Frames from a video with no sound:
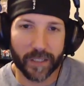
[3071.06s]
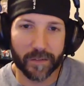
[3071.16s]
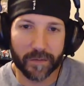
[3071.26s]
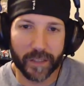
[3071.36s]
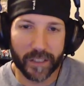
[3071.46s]

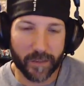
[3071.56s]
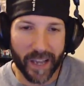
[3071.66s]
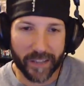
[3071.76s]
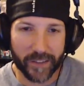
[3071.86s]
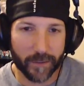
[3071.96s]
he's the
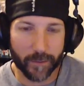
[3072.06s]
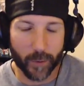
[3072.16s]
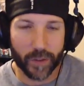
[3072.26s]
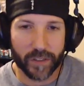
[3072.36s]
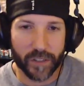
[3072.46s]
master of the
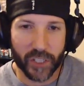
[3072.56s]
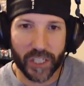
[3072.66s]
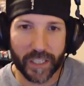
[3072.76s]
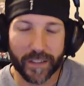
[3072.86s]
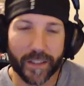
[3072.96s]
force and
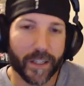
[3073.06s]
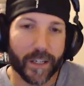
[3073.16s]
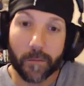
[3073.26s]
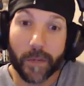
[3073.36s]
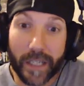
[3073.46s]
shit.
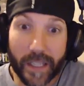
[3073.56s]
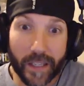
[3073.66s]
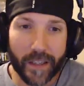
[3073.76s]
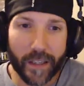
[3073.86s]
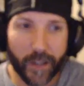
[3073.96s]
But,
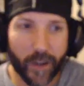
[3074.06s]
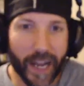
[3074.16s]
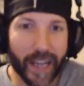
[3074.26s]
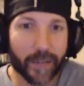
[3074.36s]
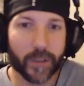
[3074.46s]

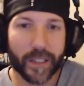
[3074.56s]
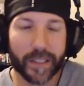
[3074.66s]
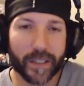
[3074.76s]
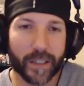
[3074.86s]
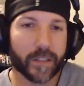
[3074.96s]
I really like
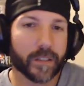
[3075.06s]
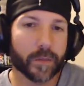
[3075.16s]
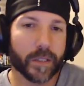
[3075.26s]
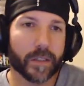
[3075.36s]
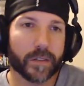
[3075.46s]
the character
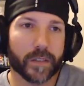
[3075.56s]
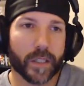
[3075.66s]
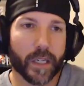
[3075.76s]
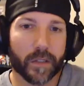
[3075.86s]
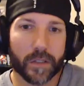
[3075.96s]
because the
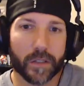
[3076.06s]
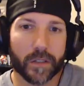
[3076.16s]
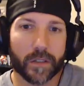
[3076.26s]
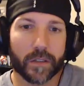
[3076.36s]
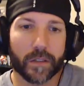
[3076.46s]

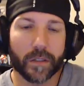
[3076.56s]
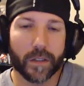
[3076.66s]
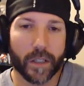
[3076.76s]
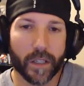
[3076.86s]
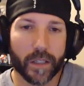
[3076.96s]
character
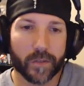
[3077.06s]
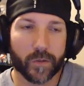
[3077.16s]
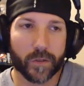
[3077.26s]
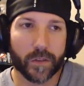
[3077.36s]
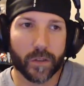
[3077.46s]

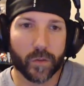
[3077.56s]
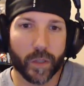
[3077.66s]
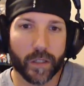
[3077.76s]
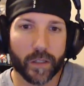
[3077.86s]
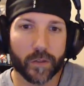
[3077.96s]
is
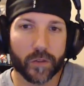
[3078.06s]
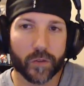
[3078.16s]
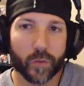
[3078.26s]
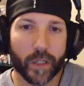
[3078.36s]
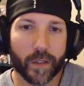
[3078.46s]
one of those
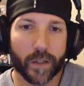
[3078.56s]
where,